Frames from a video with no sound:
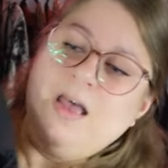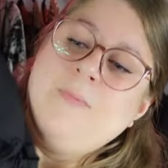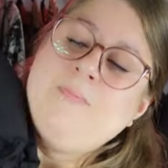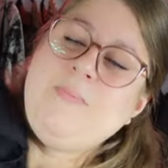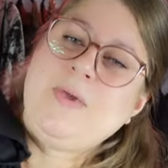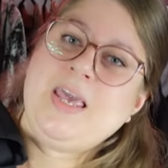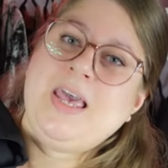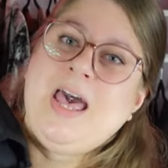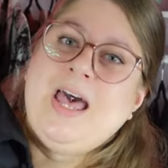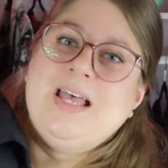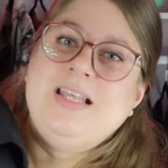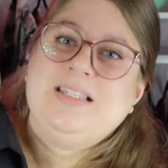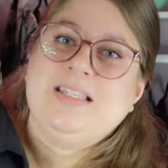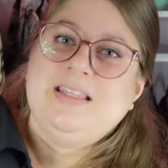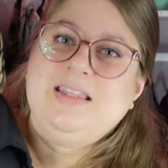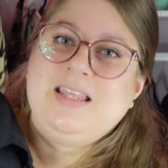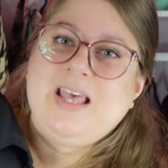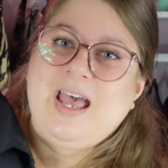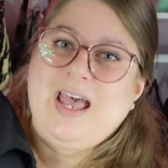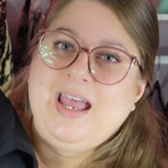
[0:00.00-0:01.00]
Because
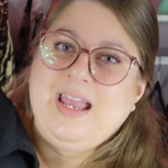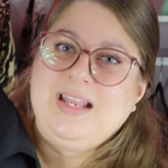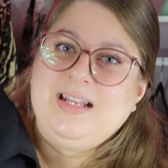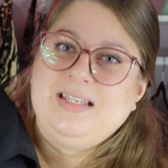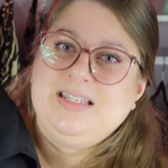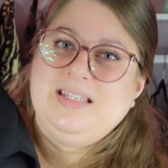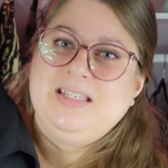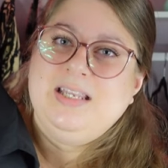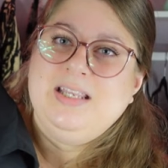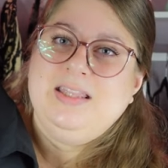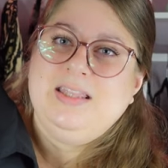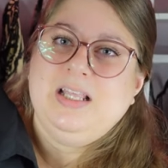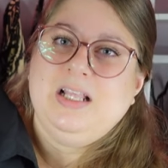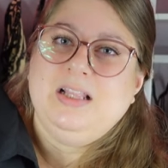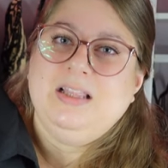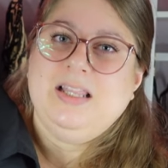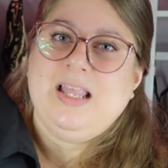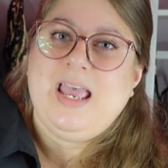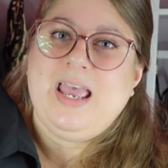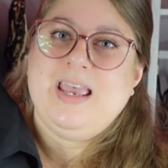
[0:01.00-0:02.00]
of that, the
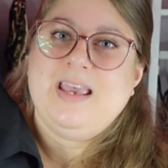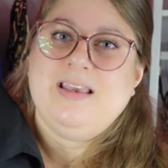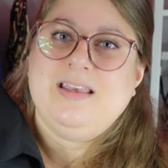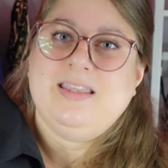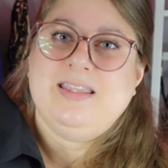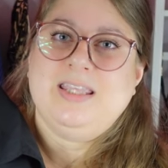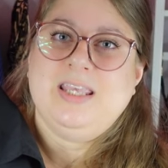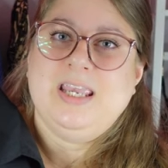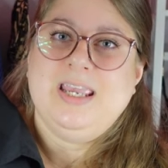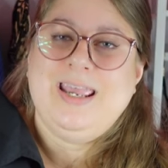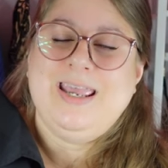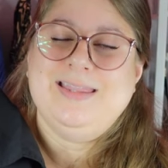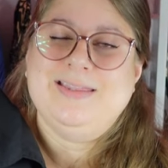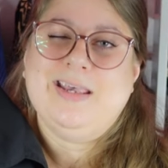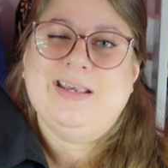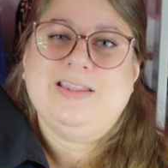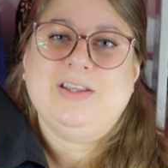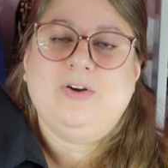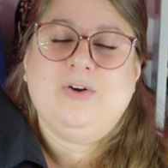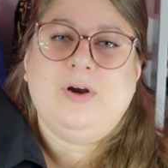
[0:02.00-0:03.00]
length in
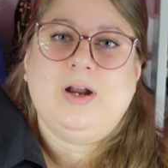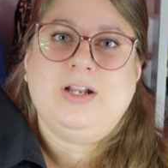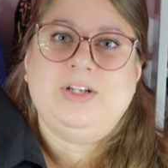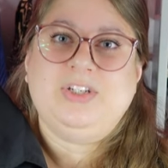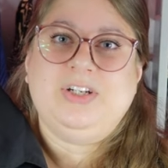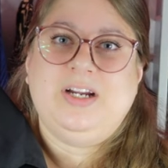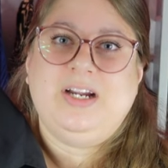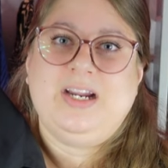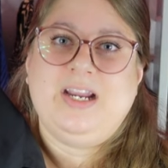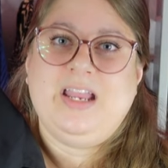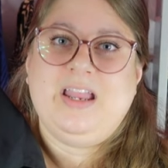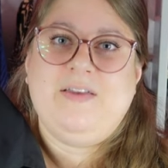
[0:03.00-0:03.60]
like the crotch area,